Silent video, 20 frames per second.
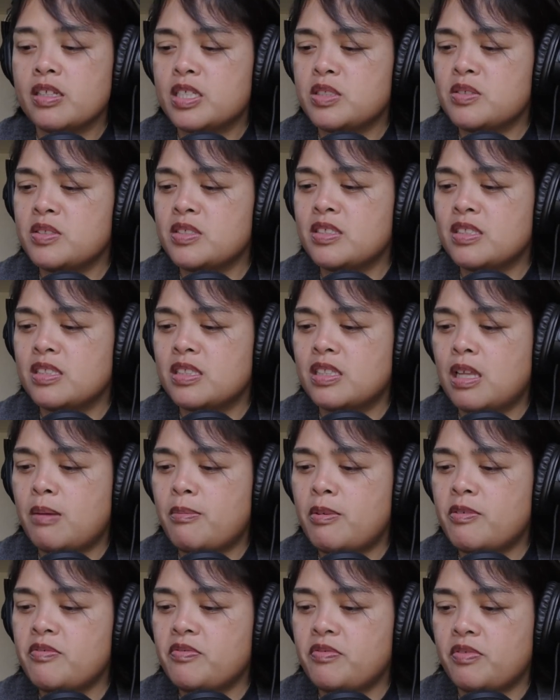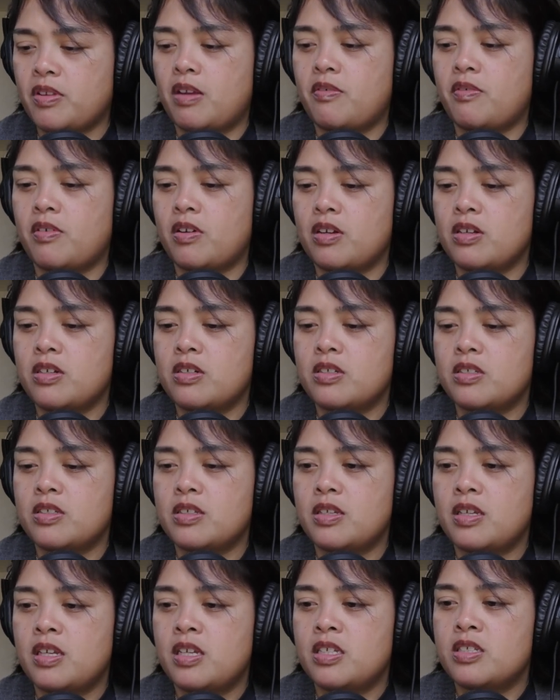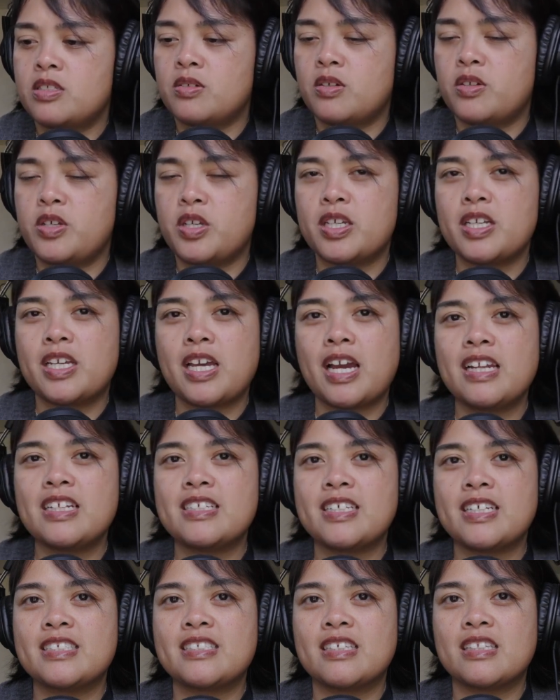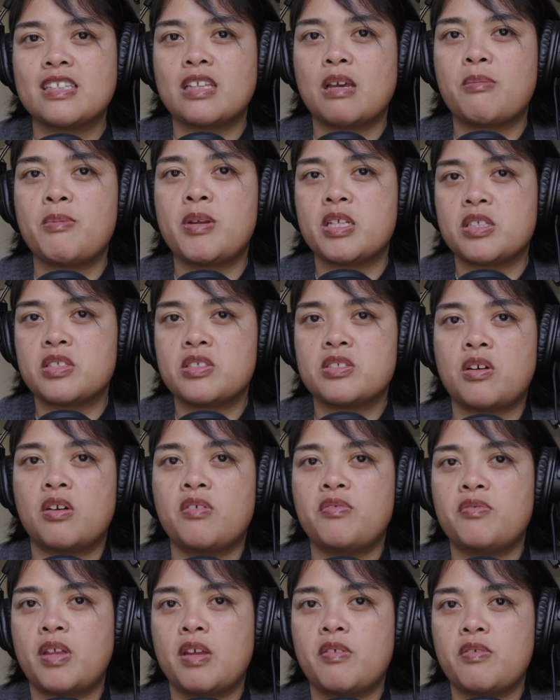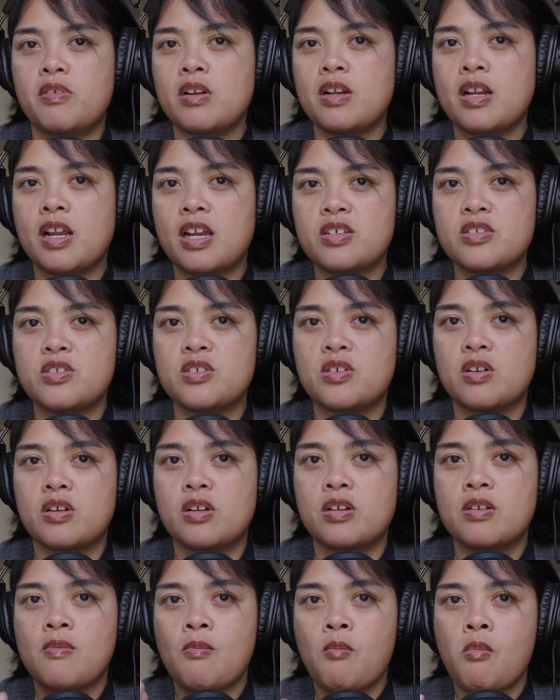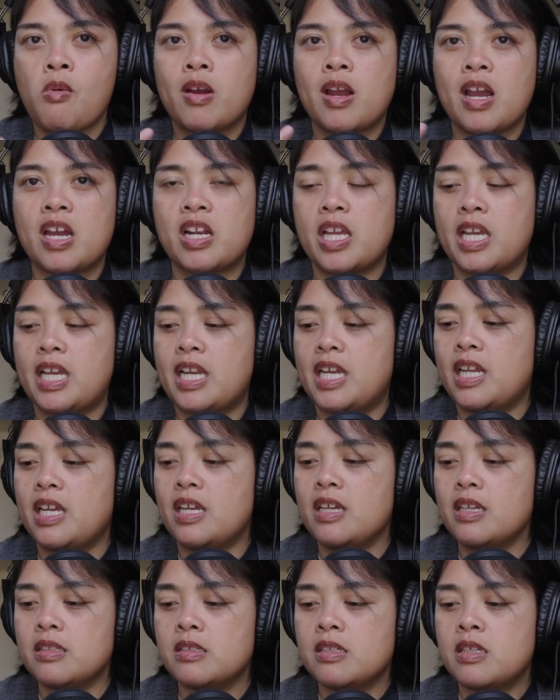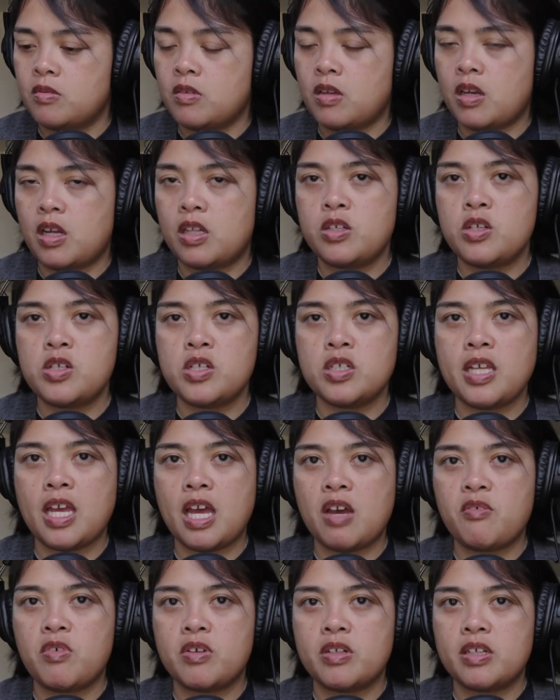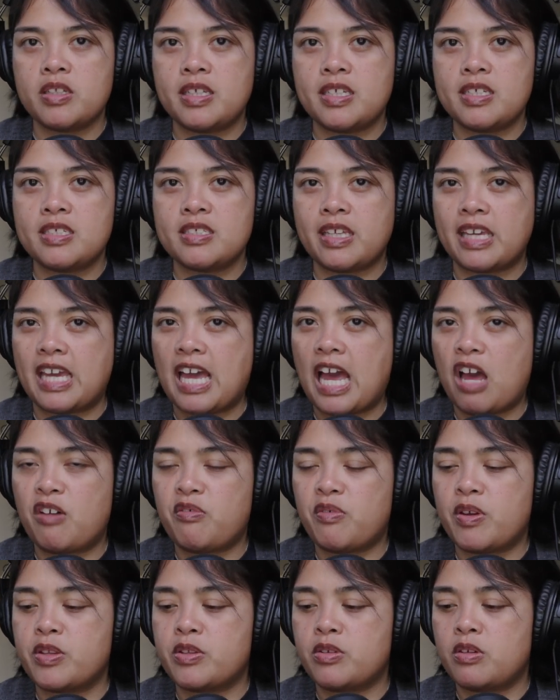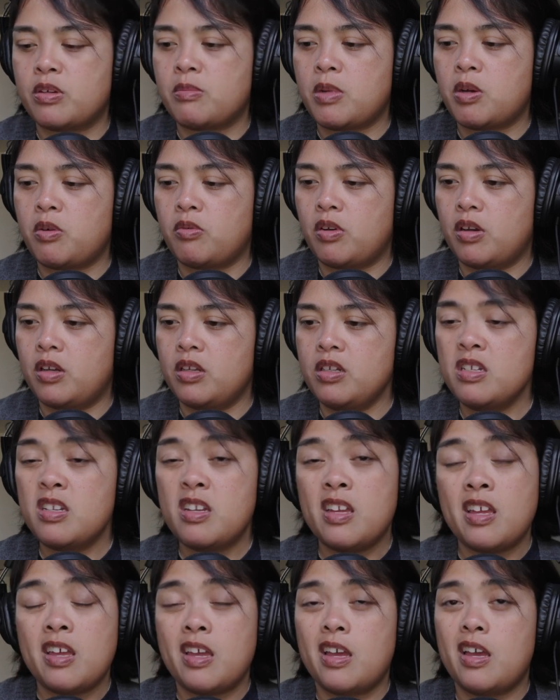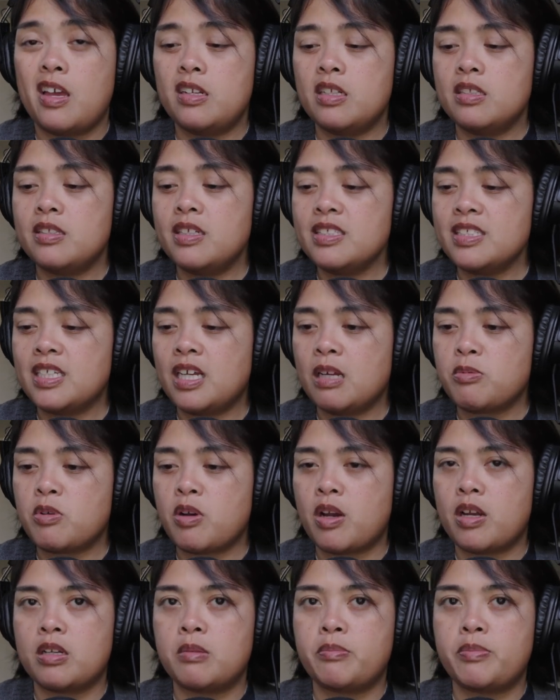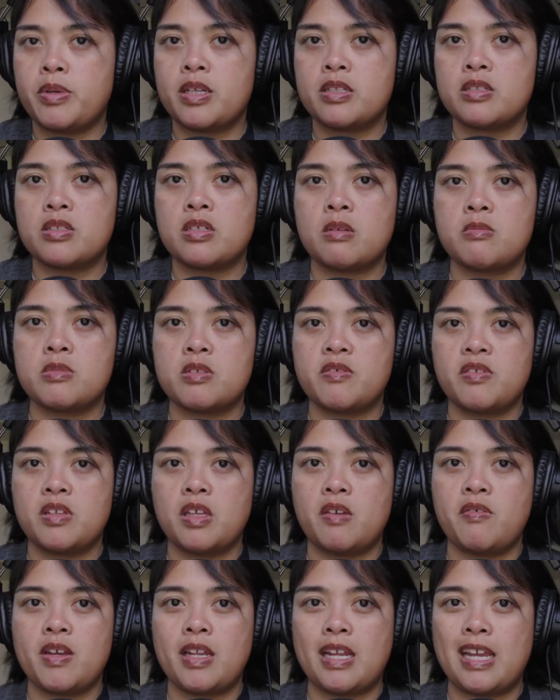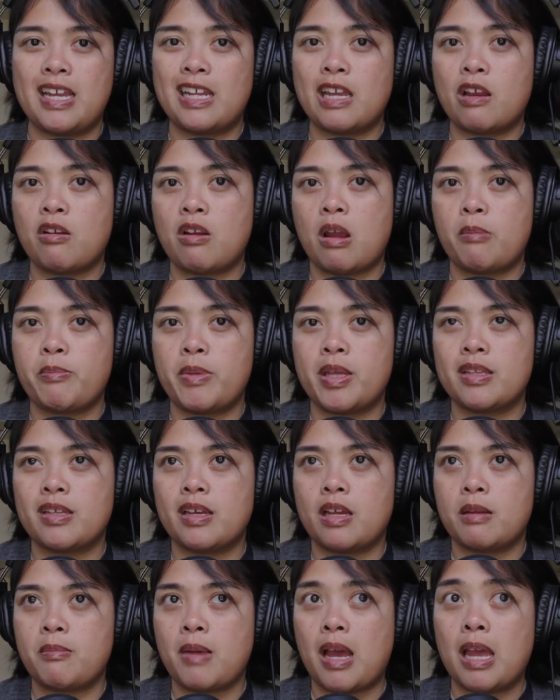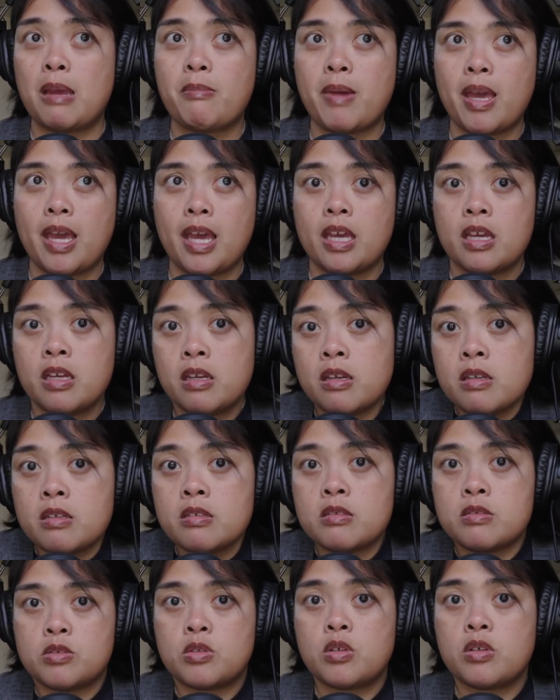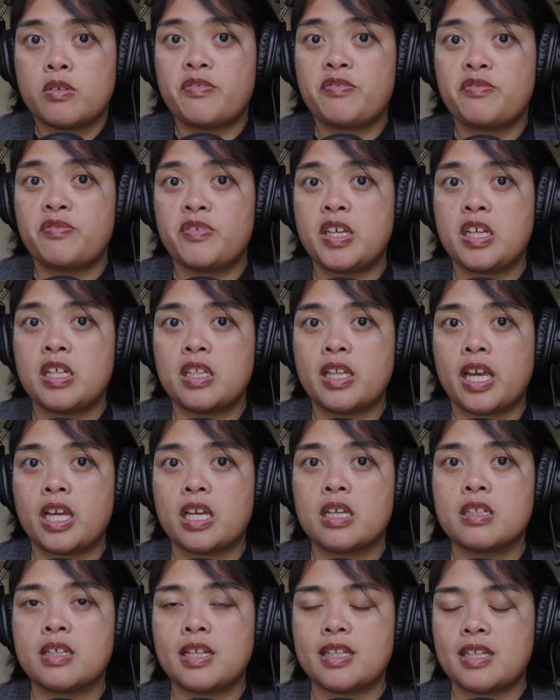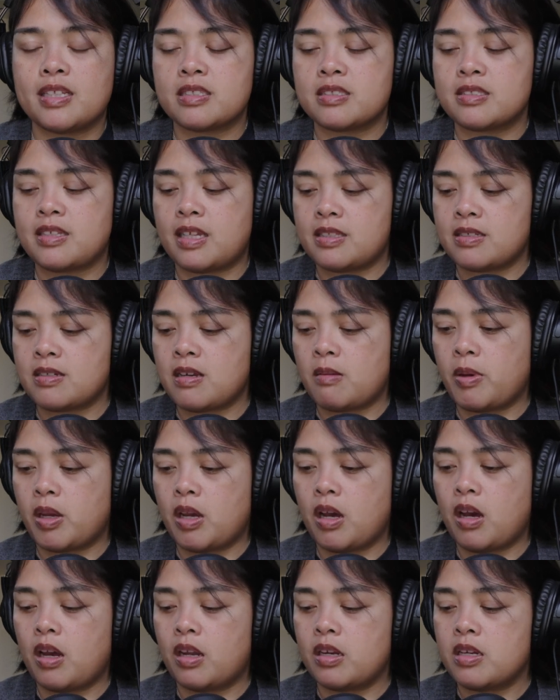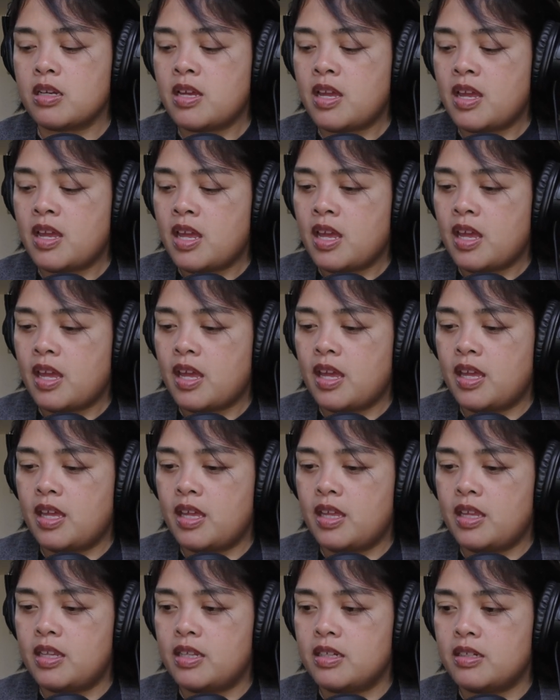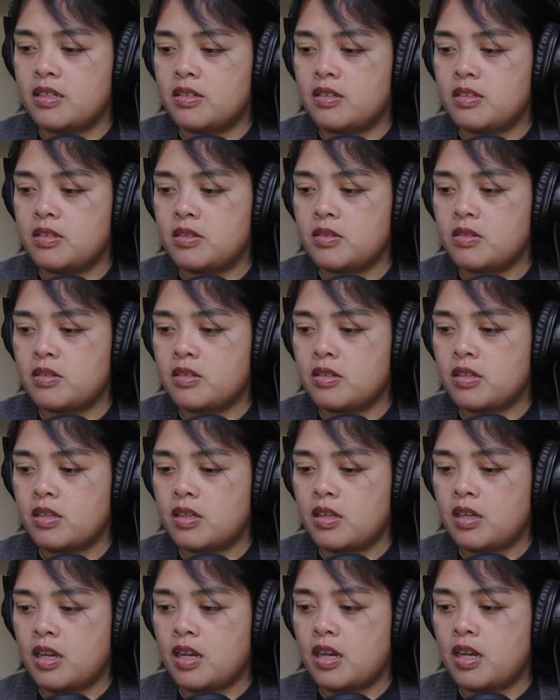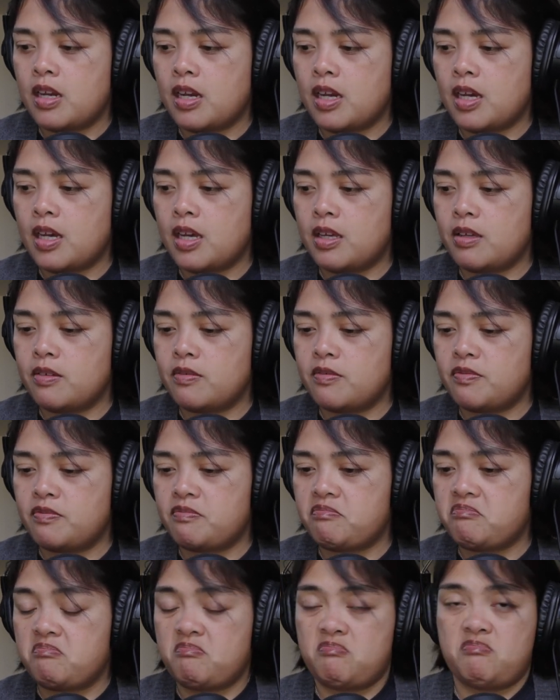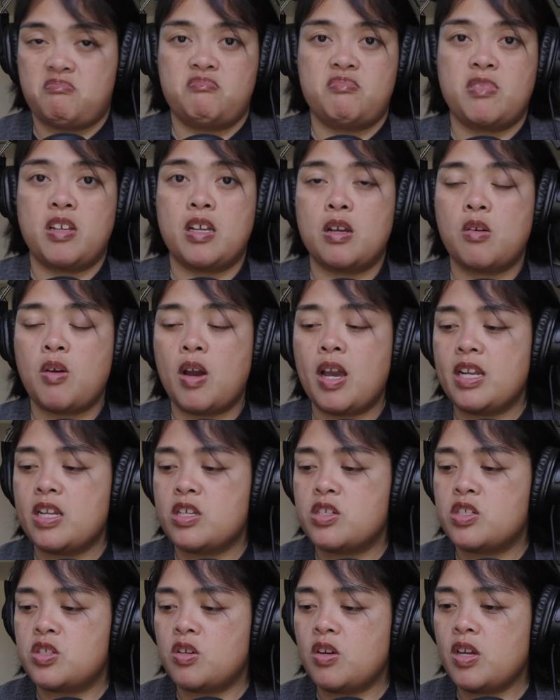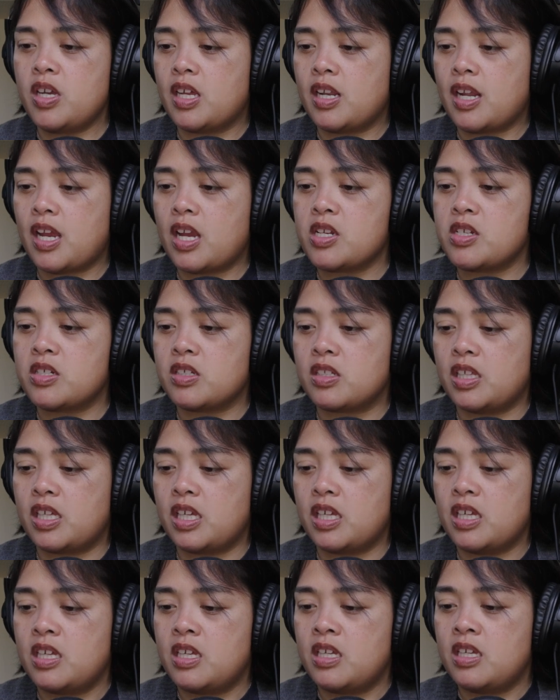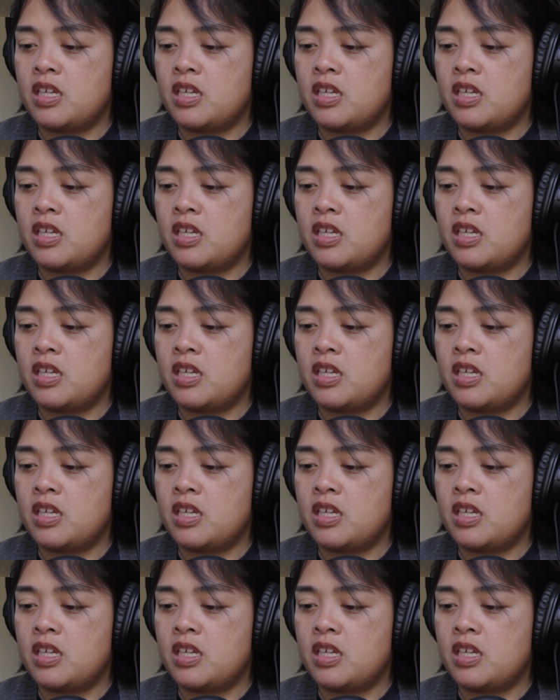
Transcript: This one's the lemon flavor. So you could kind of taste the lemon and salt flavor as you're kind of eating it. I'll usually have one of these like halfway through my run, and it does help quite a bit in terms of alleviate any cramping that I may sort of feel like that's coming on. And I've quite enjoy it actually.